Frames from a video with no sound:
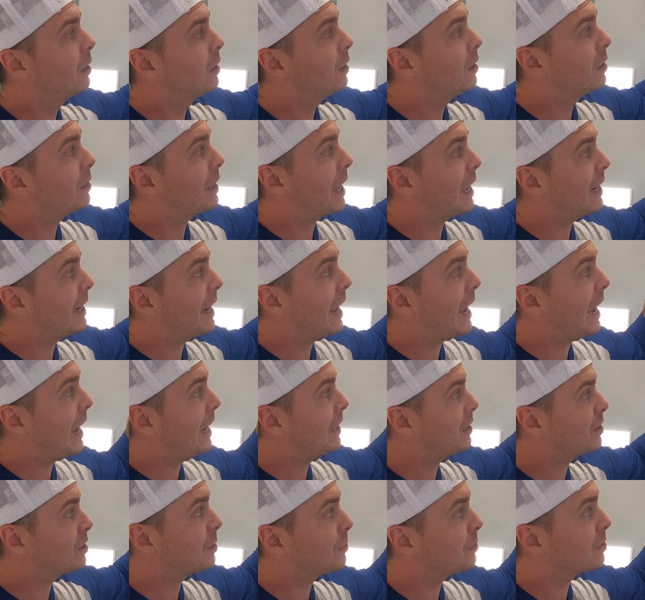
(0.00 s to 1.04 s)
that
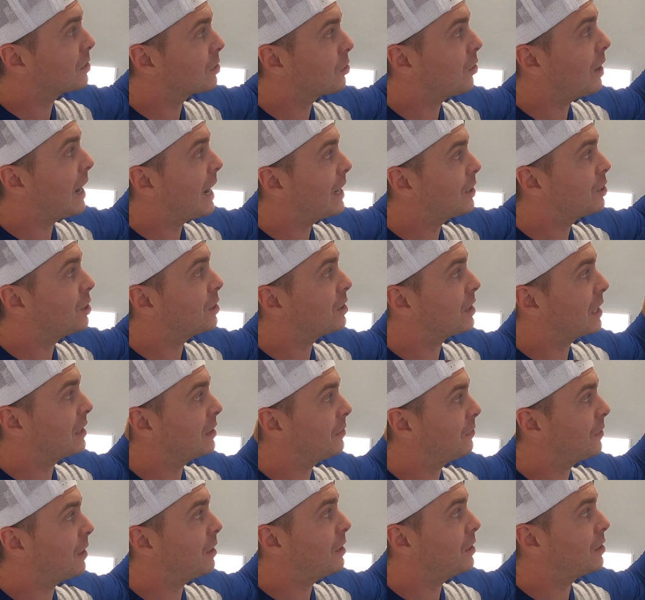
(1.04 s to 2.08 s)
had some scratches at
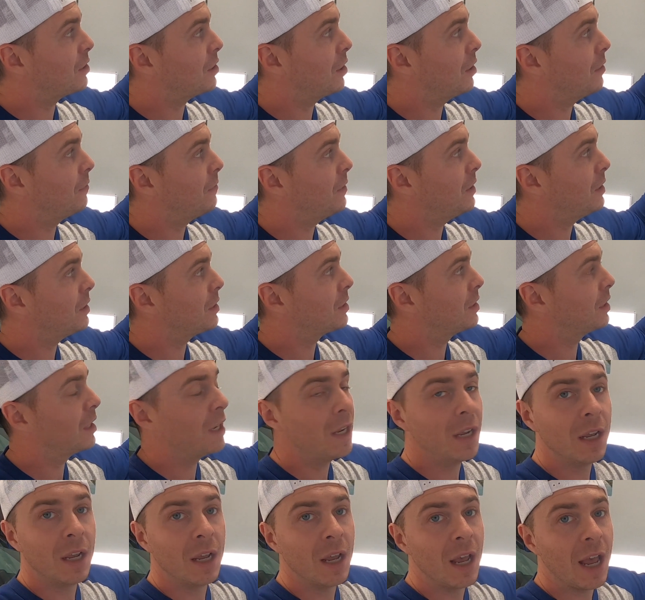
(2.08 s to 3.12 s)
the very surface,
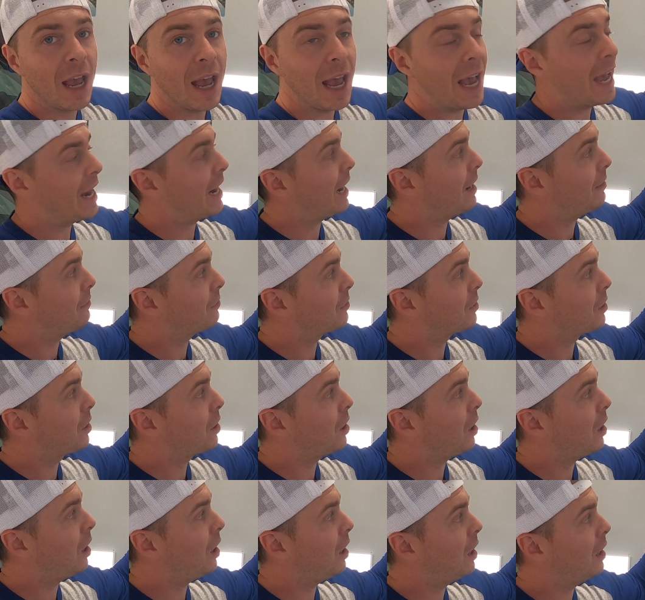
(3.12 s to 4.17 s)
and I've
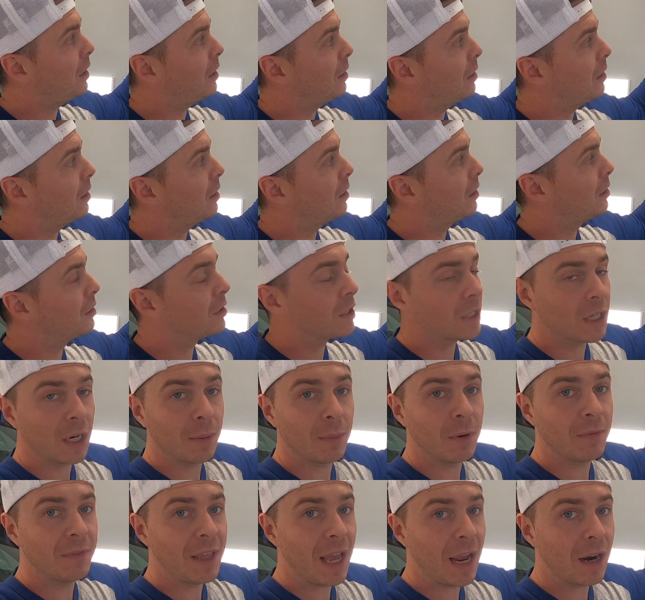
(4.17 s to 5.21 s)
cut
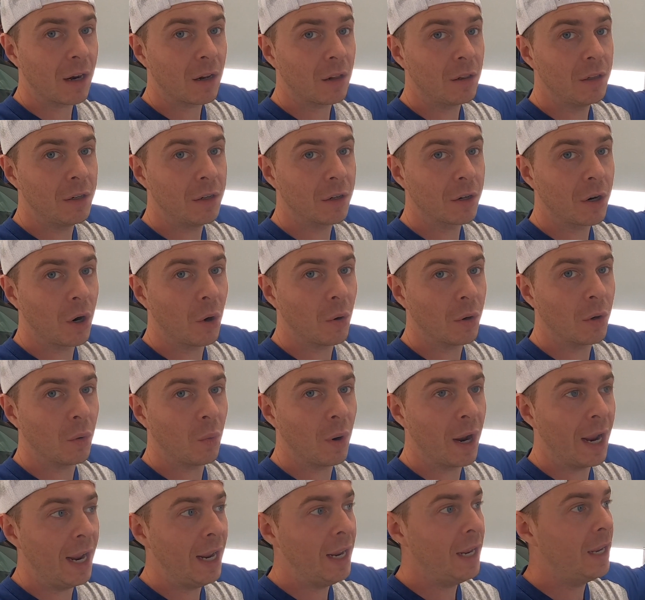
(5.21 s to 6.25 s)
some of that clear coat
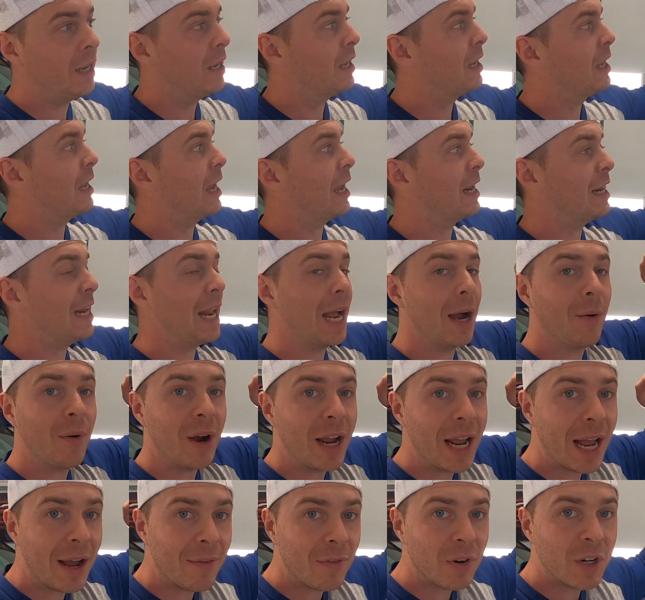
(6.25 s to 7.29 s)
away, and now
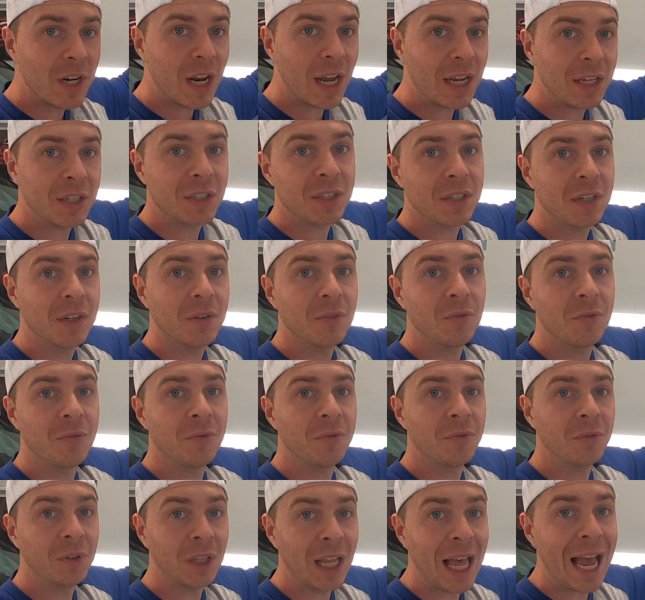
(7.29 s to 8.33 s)
I have a nice
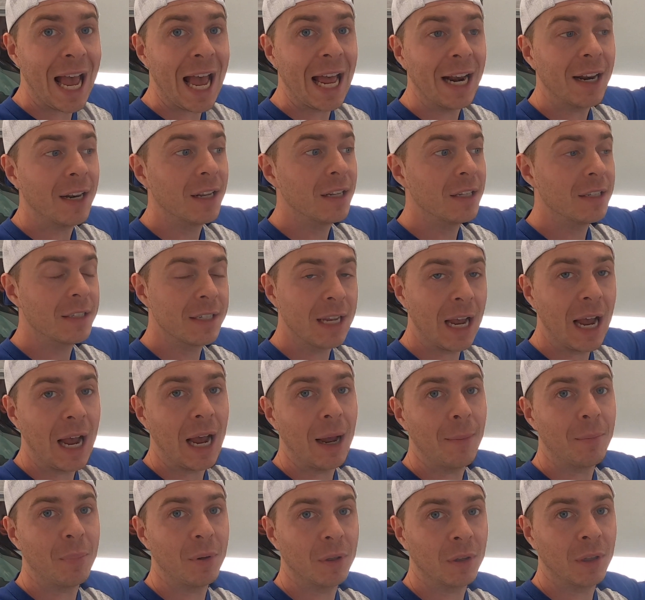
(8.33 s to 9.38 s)
flat
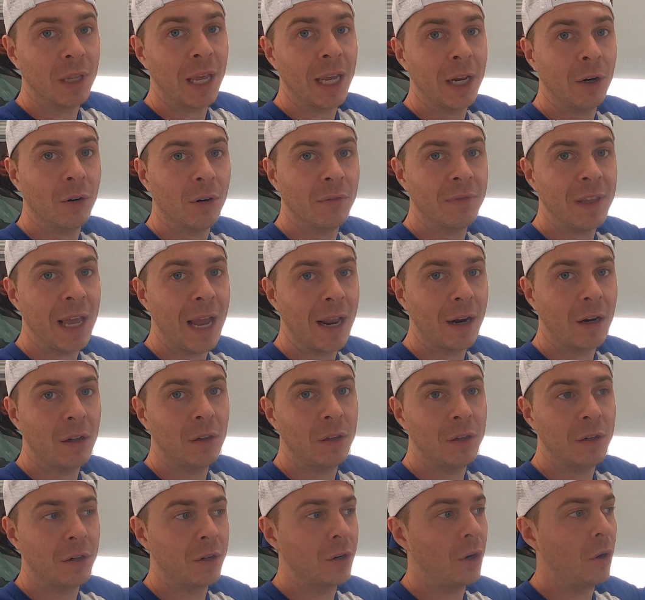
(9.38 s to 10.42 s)
top layer of that
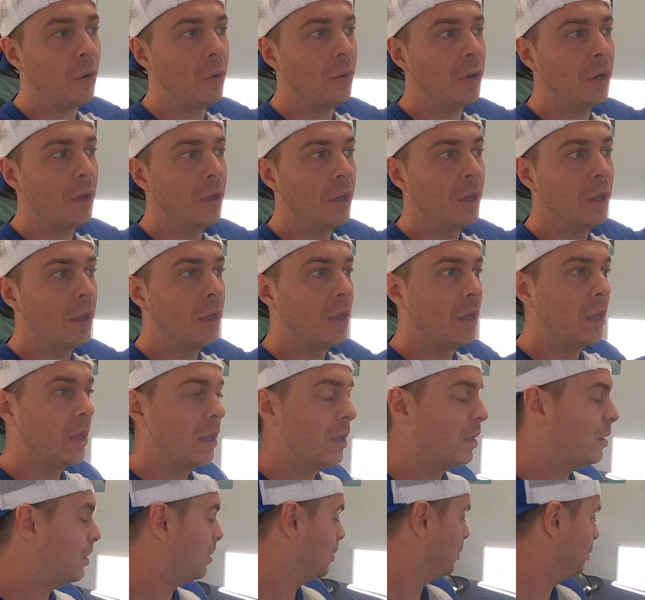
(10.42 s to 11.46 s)
clear coat.
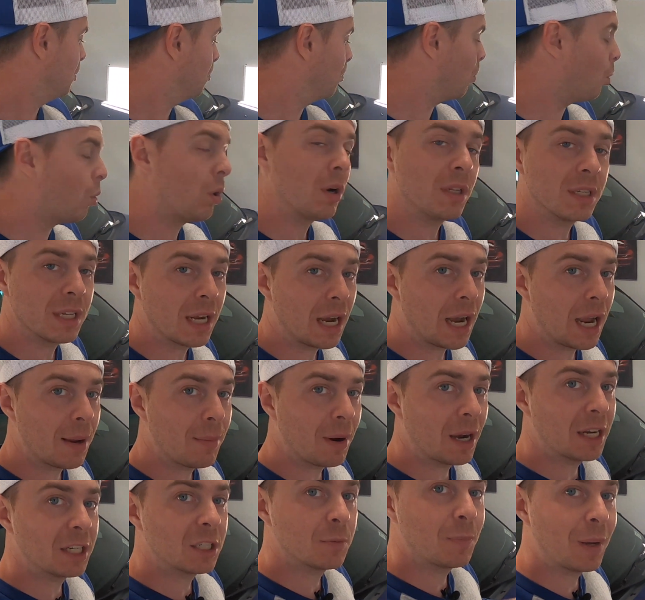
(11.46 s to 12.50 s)
The more time
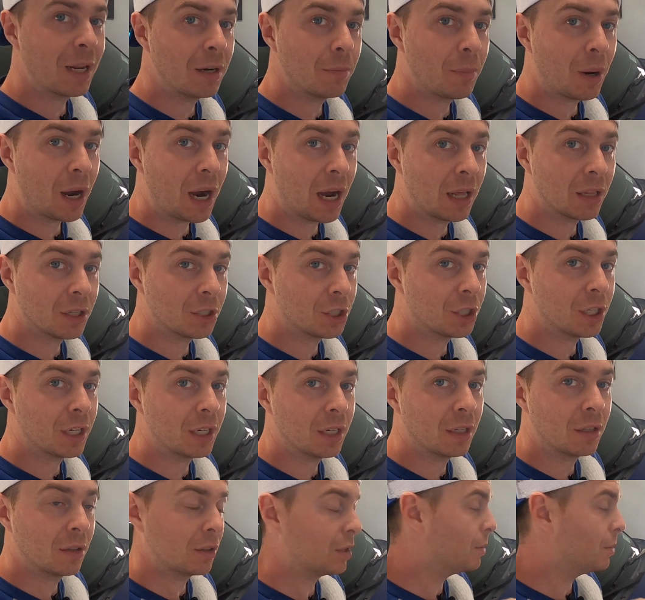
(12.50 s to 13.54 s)
I spend polishing, the